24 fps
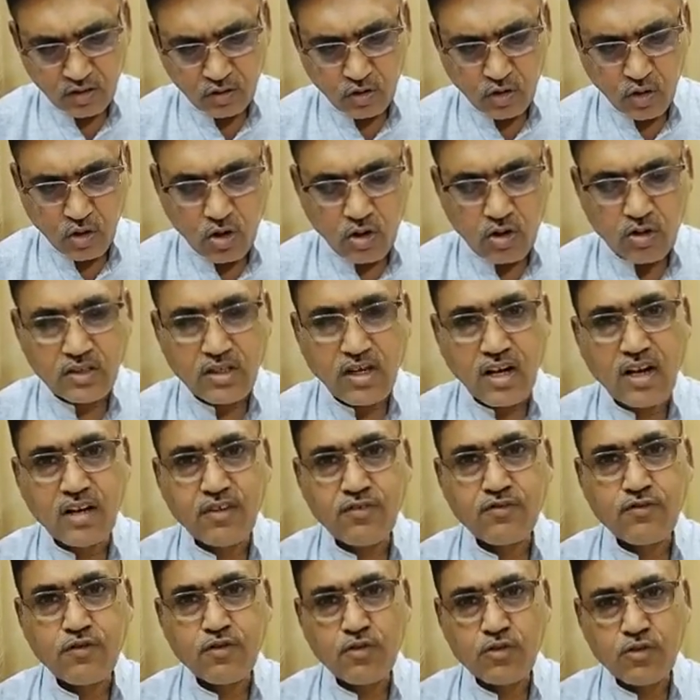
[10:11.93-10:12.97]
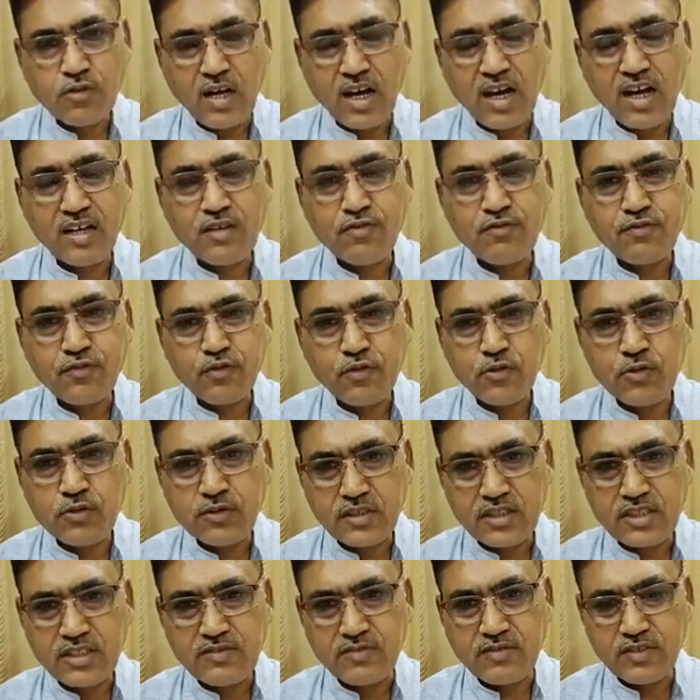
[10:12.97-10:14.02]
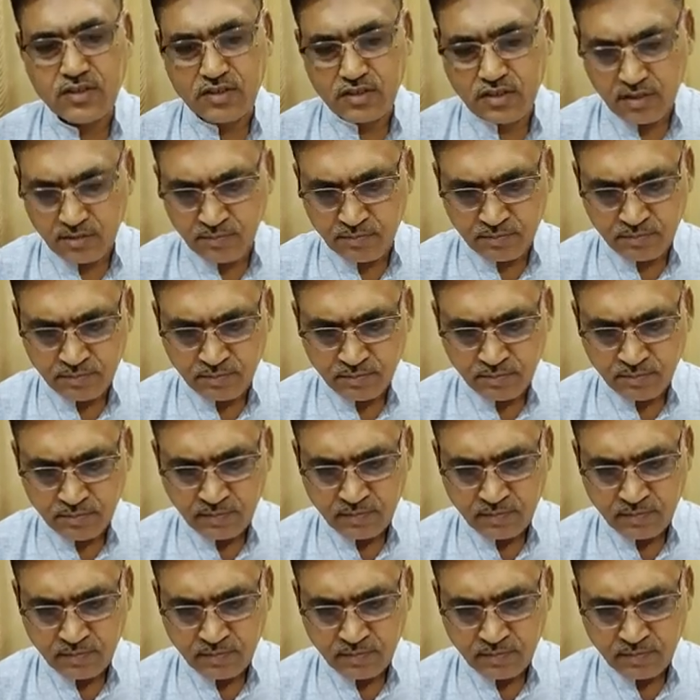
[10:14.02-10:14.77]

God unfolds his wisdom,